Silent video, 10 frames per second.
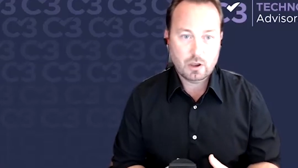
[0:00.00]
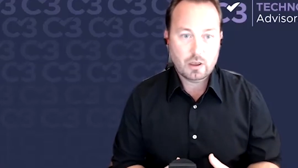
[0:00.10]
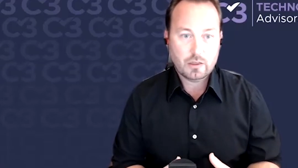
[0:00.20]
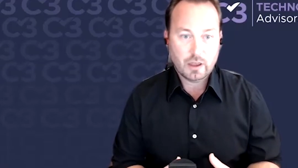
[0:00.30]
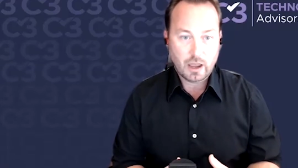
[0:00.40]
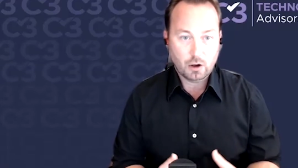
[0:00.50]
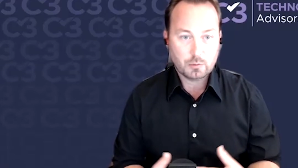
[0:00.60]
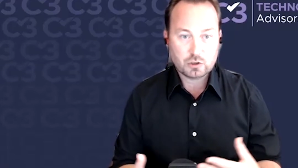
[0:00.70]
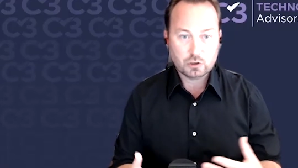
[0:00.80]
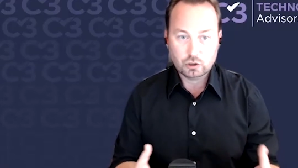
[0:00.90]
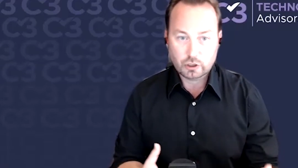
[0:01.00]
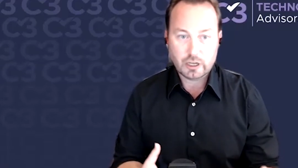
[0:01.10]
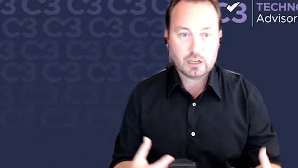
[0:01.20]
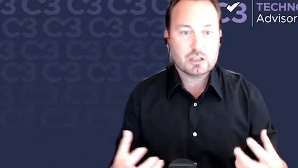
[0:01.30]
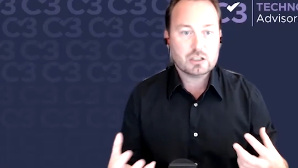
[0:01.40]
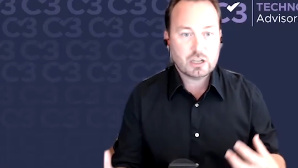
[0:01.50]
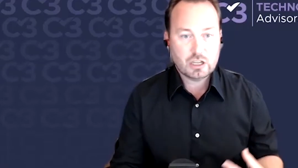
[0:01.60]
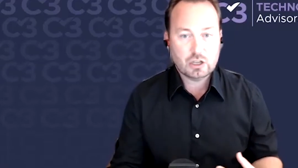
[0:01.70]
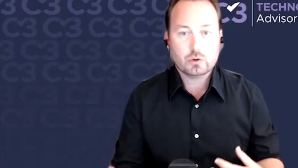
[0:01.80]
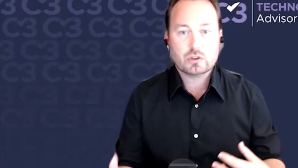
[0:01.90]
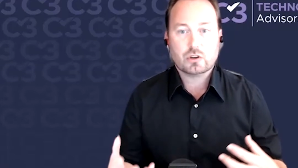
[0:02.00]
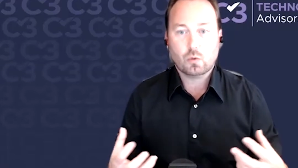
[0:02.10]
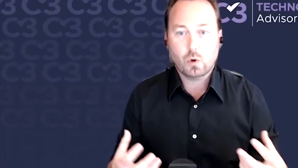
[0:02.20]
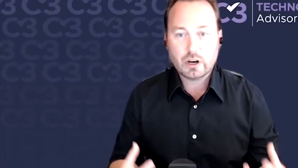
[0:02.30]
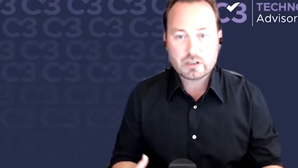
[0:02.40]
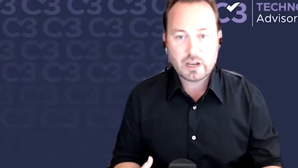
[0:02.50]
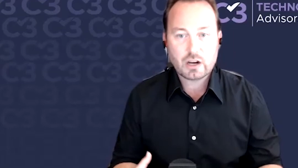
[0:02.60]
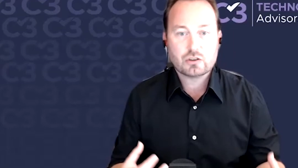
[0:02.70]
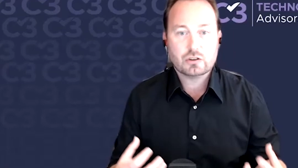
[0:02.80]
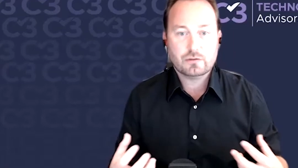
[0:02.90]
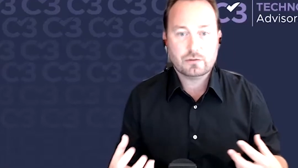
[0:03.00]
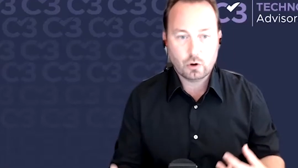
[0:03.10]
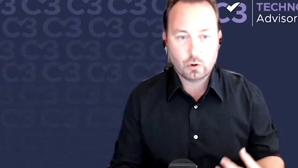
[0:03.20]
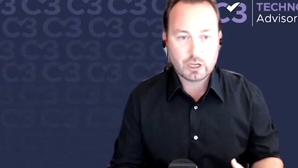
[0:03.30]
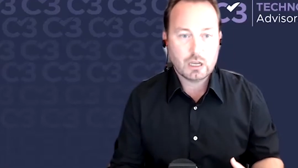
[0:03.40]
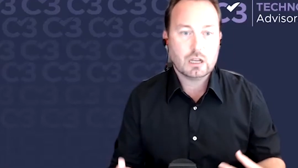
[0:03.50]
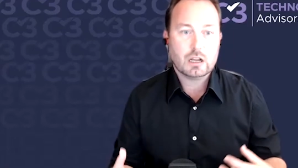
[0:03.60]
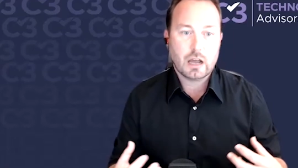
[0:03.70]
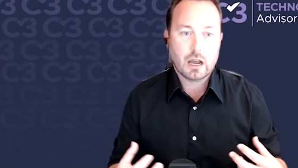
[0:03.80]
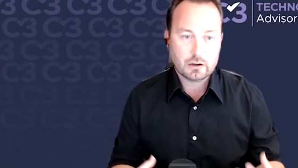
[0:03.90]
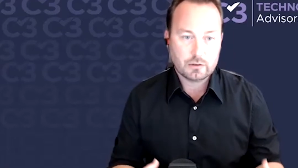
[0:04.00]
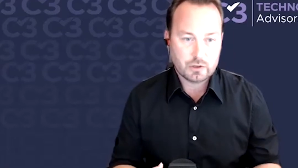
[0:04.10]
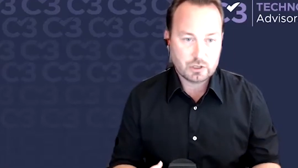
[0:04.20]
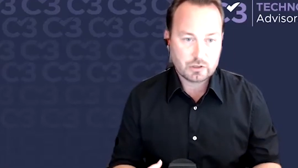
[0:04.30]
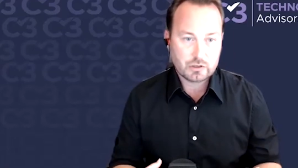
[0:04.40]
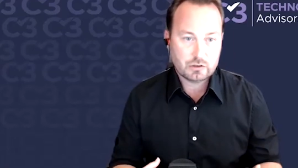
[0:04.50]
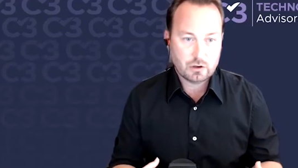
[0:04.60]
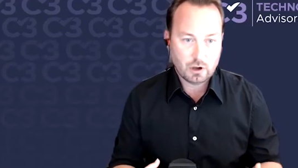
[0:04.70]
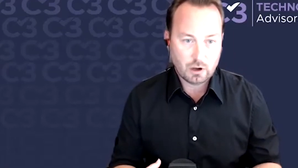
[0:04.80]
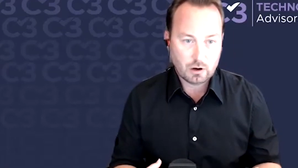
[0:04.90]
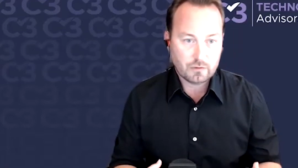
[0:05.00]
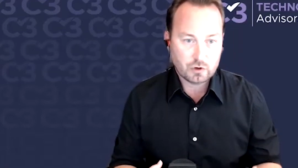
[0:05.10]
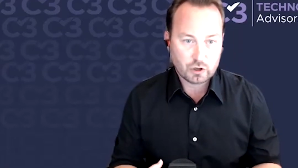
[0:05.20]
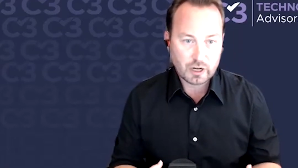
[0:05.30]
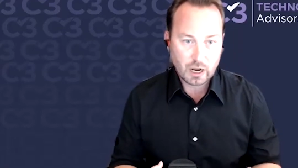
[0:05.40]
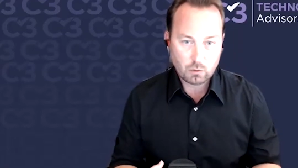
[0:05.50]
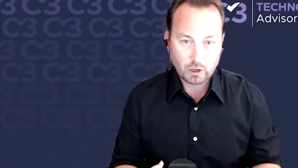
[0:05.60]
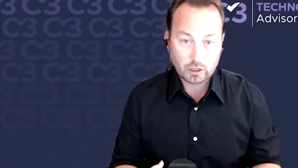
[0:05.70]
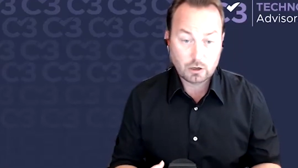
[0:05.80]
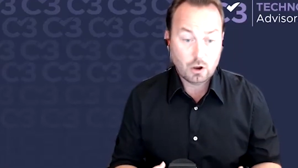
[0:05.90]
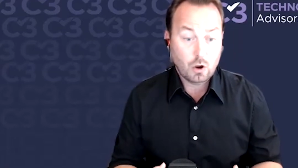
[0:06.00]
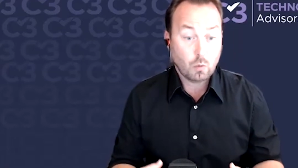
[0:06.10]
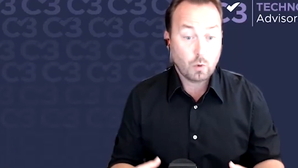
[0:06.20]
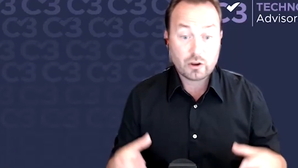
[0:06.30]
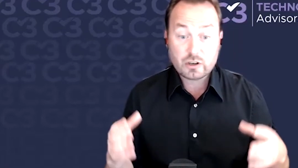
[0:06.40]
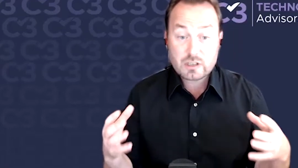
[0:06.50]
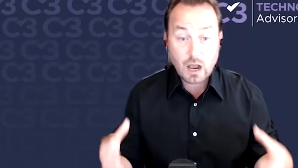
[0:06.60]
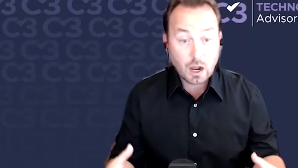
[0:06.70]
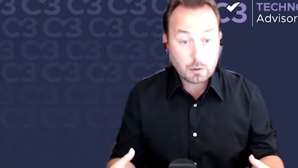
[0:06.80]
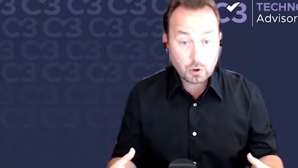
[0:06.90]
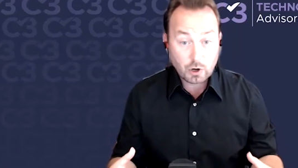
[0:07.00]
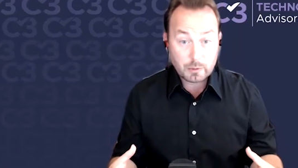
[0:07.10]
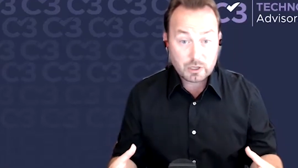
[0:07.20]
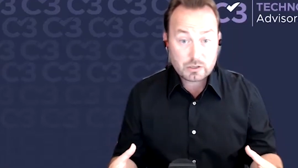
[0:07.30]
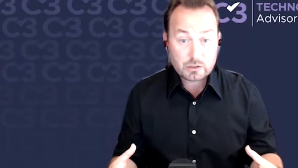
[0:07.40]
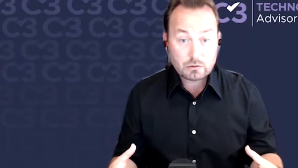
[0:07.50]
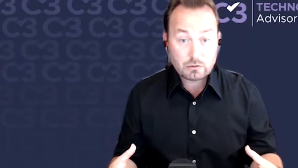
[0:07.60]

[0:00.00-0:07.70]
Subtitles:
that helps look at continuously what is actually flowing in and out of these of your network, whether it's on premise,